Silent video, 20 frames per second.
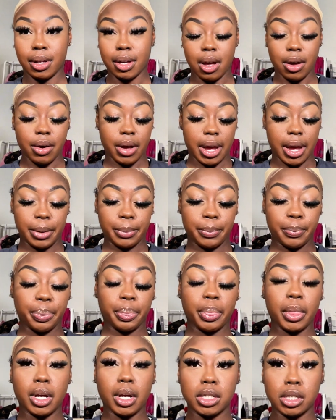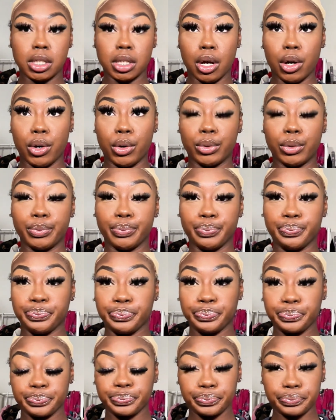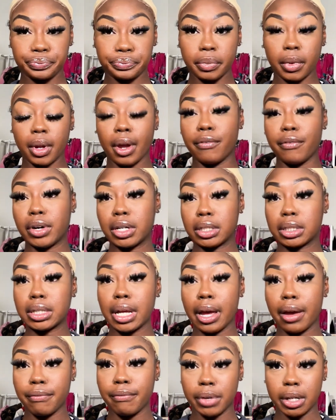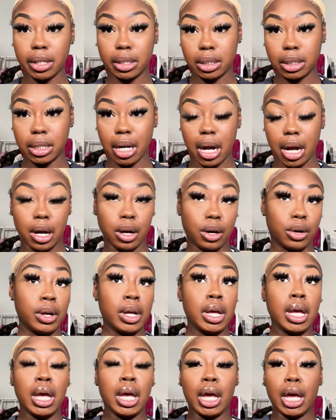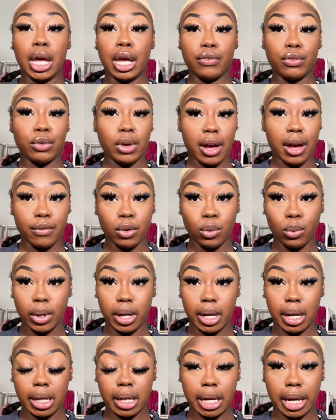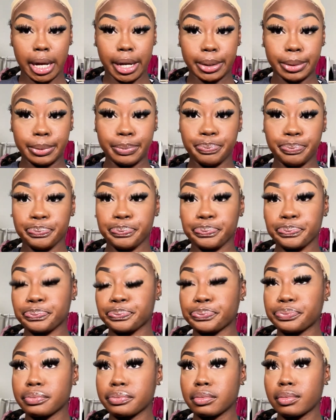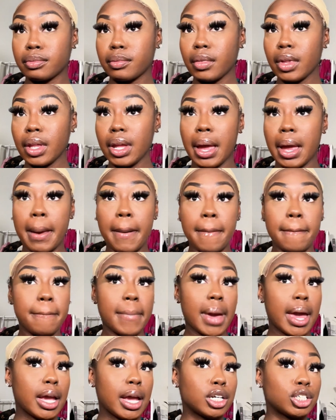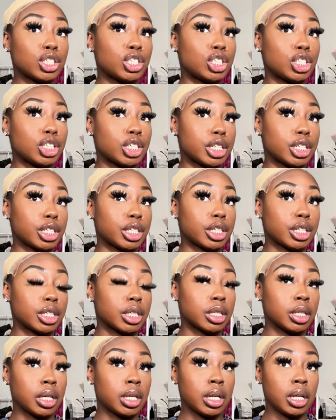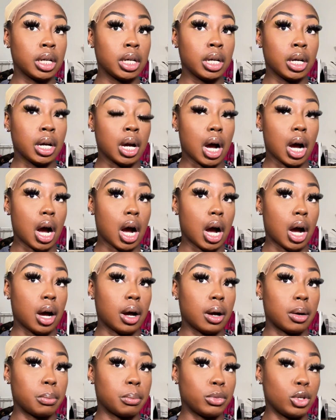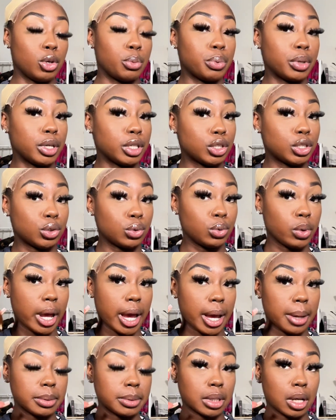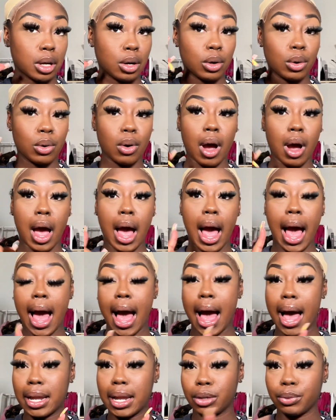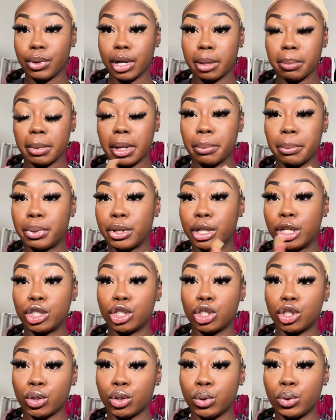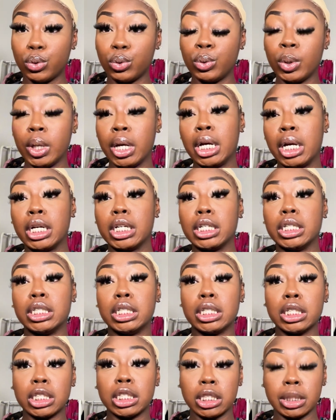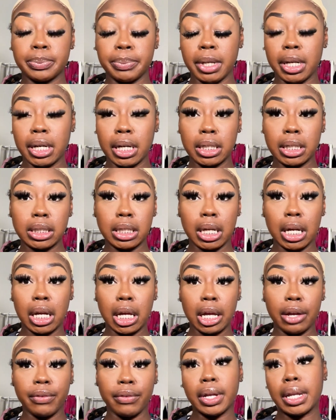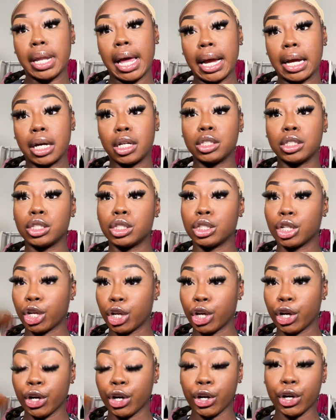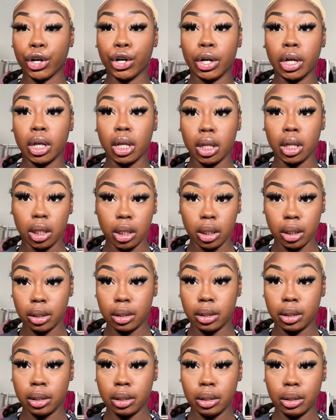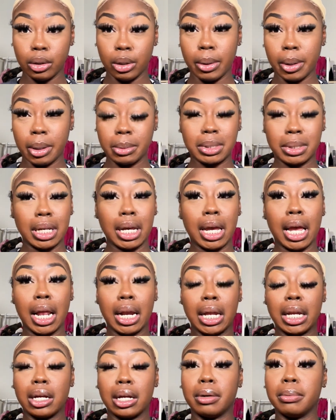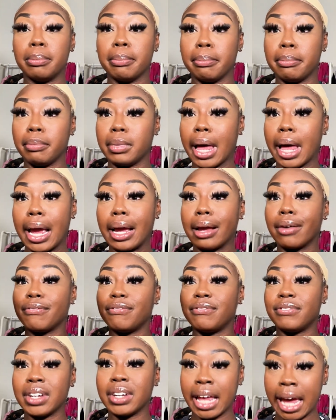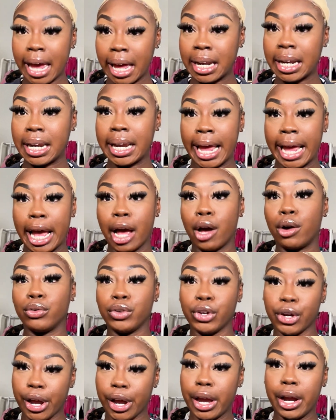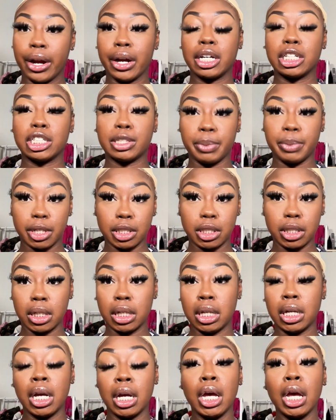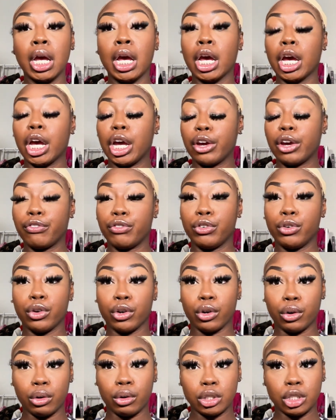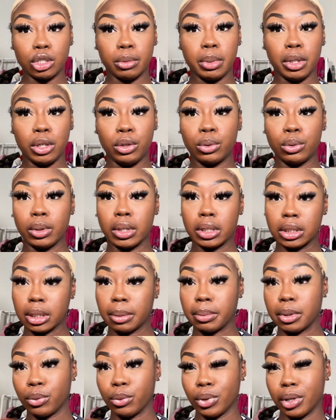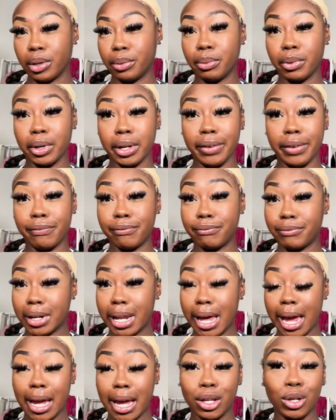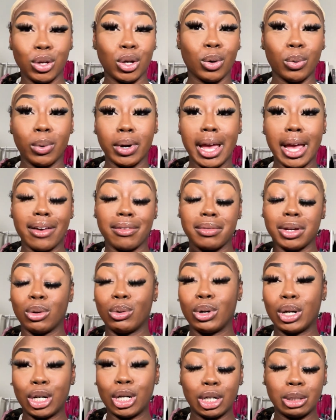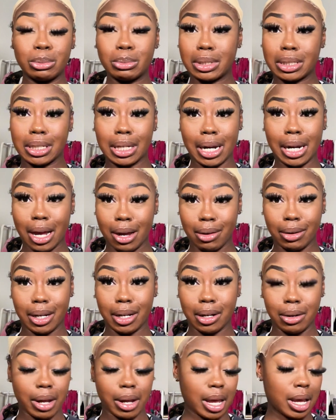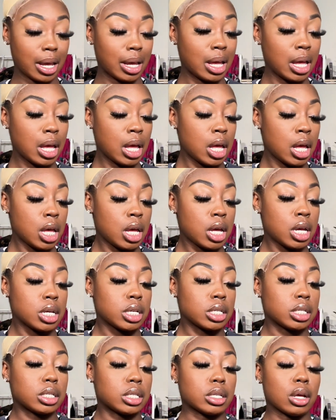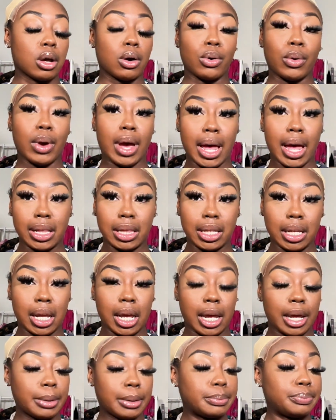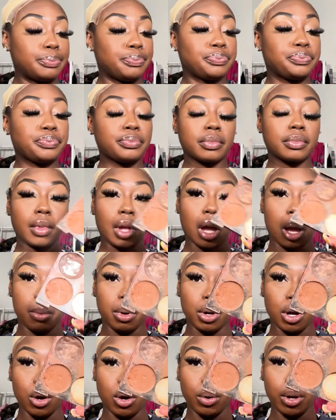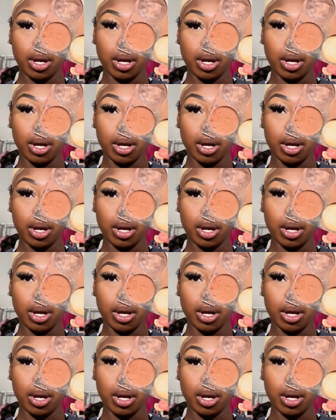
Okay, so first thing first, y'all, if you have a wig cap, make sure um, you put two caps on. I highly recommend putting two just because they give it like a secure look. You know what I'm saying? And it'll like flat down your hair, especially if you're going to be doing something really, really flat. You don't want to have no humps and all that, okay? So after that, I'm going to go